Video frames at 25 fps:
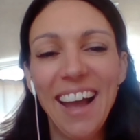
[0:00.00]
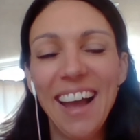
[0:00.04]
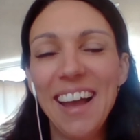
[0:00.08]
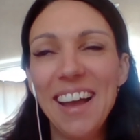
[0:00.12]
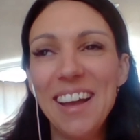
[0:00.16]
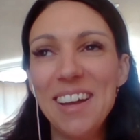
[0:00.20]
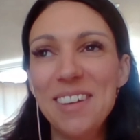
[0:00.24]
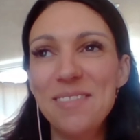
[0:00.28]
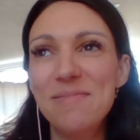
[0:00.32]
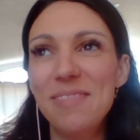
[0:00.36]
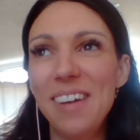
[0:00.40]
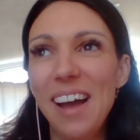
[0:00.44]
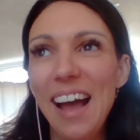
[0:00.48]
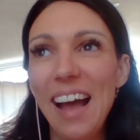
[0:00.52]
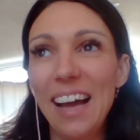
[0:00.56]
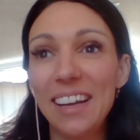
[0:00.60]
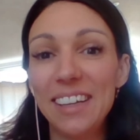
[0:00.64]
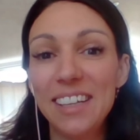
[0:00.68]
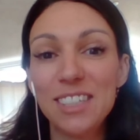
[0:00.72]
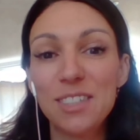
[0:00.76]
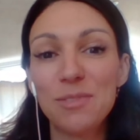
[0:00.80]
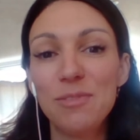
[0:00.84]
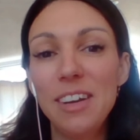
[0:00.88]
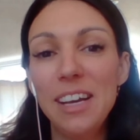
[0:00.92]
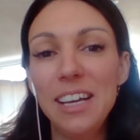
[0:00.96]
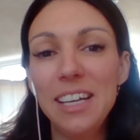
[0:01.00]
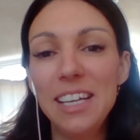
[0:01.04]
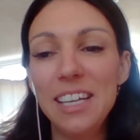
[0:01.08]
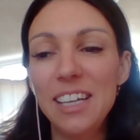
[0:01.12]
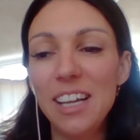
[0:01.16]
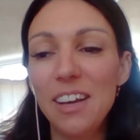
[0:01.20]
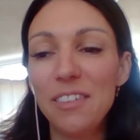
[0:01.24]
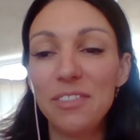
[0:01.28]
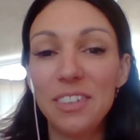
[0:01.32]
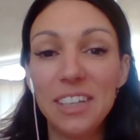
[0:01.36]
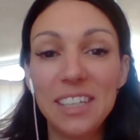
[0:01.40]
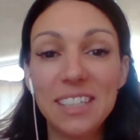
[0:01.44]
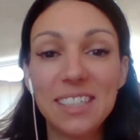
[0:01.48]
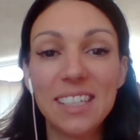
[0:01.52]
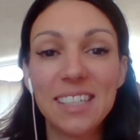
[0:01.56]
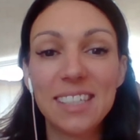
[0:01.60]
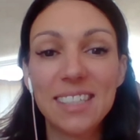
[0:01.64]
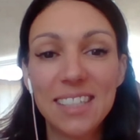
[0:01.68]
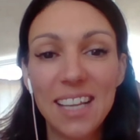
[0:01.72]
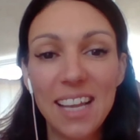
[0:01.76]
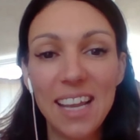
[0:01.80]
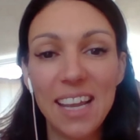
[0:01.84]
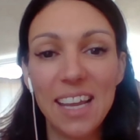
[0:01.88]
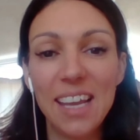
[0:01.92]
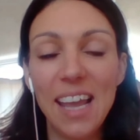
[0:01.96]
Mm. Um, and it's really lovely
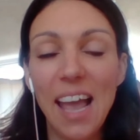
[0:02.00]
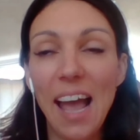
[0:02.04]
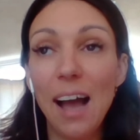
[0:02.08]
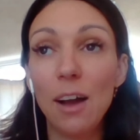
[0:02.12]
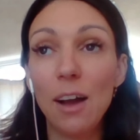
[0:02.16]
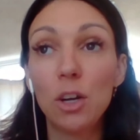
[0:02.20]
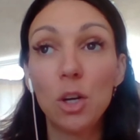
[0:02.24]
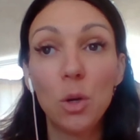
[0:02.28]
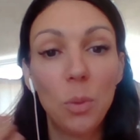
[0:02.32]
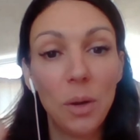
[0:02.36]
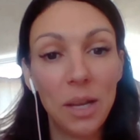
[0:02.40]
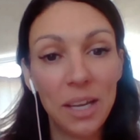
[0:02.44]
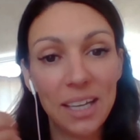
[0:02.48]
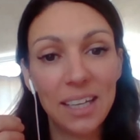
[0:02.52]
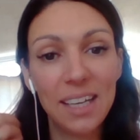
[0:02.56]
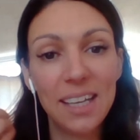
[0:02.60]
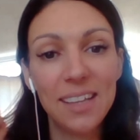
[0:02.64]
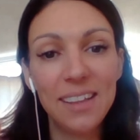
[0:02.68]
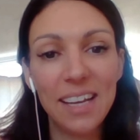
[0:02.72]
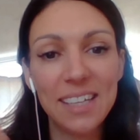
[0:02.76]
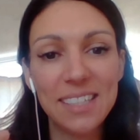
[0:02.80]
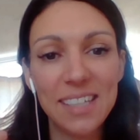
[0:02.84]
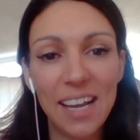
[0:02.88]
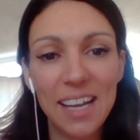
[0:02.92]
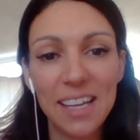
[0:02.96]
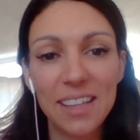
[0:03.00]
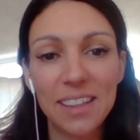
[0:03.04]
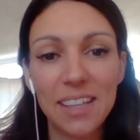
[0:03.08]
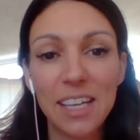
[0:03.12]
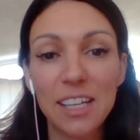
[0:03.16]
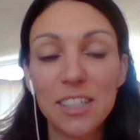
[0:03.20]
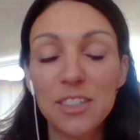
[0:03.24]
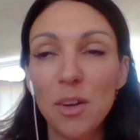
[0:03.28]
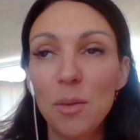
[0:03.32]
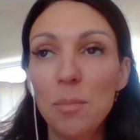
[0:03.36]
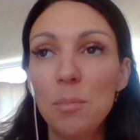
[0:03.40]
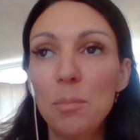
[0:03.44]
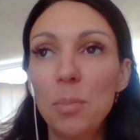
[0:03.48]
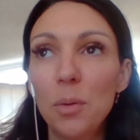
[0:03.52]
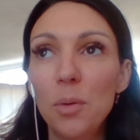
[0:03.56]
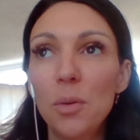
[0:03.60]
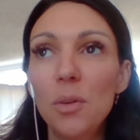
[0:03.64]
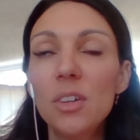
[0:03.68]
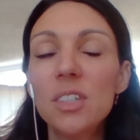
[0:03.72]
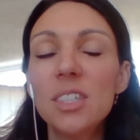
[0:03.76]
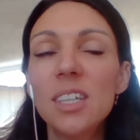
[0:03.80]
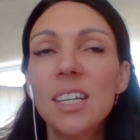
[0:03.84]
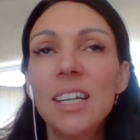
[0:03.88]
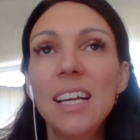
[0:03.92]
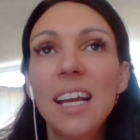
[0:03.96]
to see how quickly they take things on
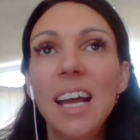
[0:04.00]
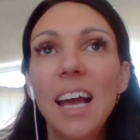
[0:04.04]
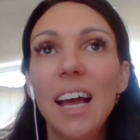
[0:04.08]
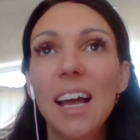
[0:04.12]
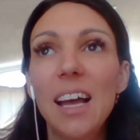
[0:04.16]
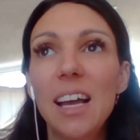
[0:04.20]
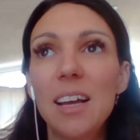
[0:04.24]
board.